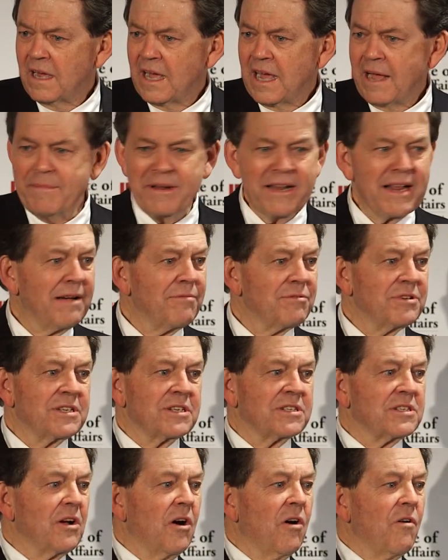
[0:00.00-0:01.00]
I mean, I was
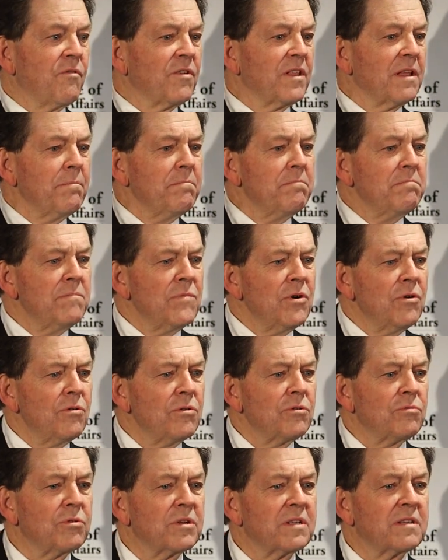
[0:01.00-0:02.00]
just over the
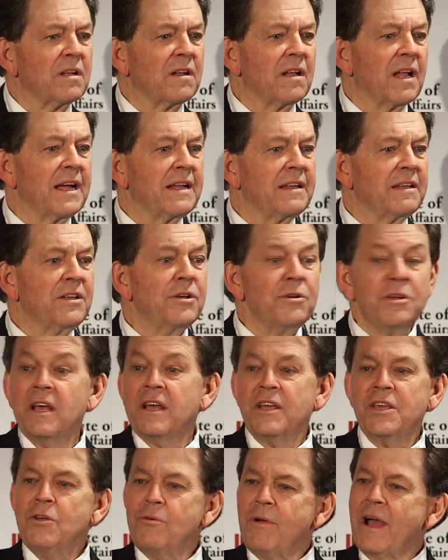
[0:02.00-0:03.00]
moon with delight.
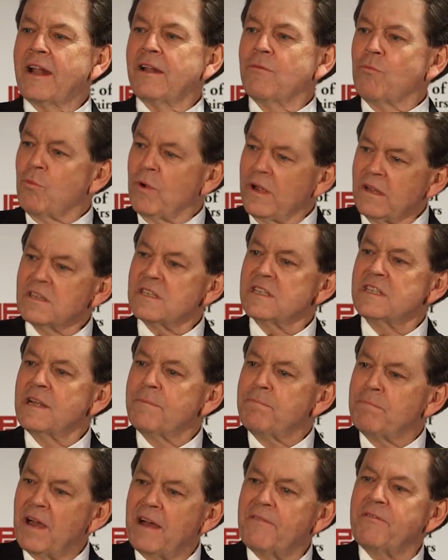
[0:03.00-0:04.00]
You had Wilson
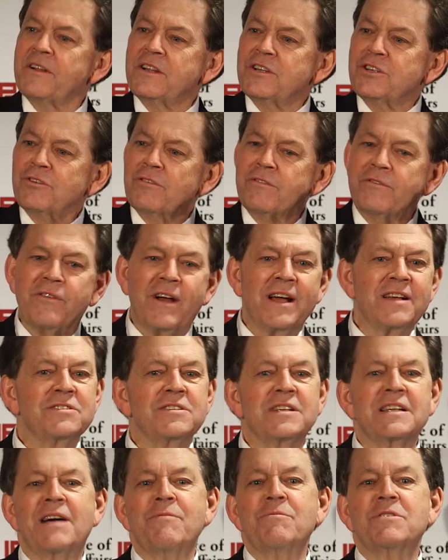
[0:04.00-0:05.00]
and Buffett as your
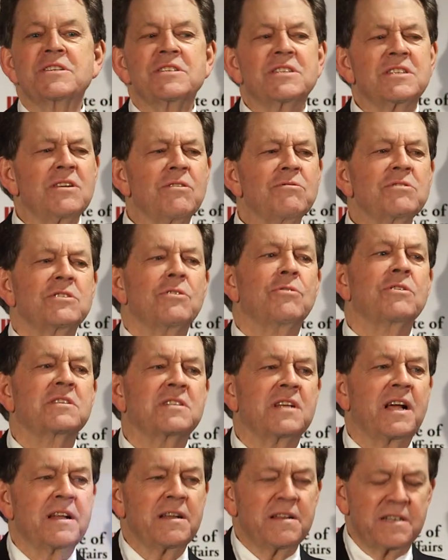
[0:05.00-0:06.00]
advisors. I was so
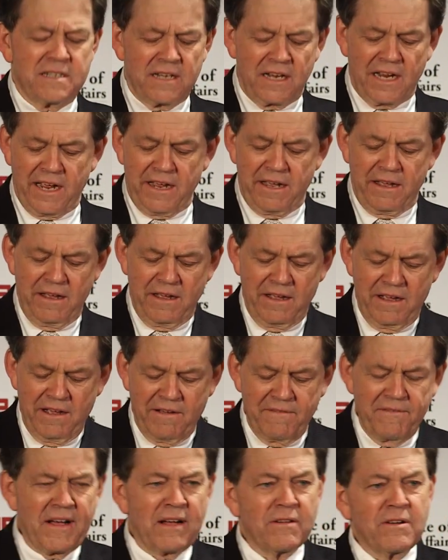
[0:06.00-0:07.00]
excited until I
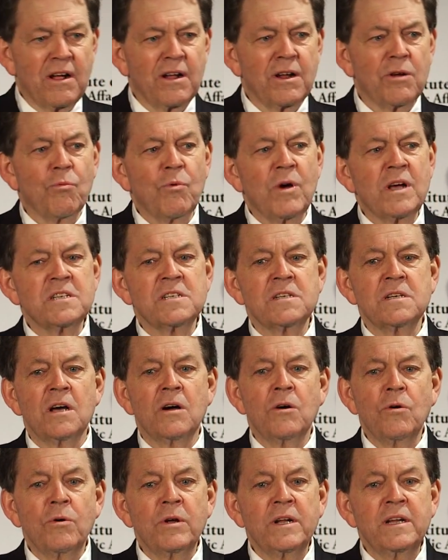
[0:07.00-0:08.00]
found out it wasn't
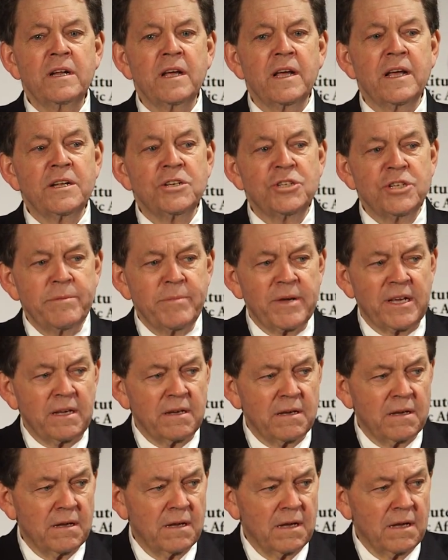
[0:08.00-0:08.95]
Owen and Jimmy.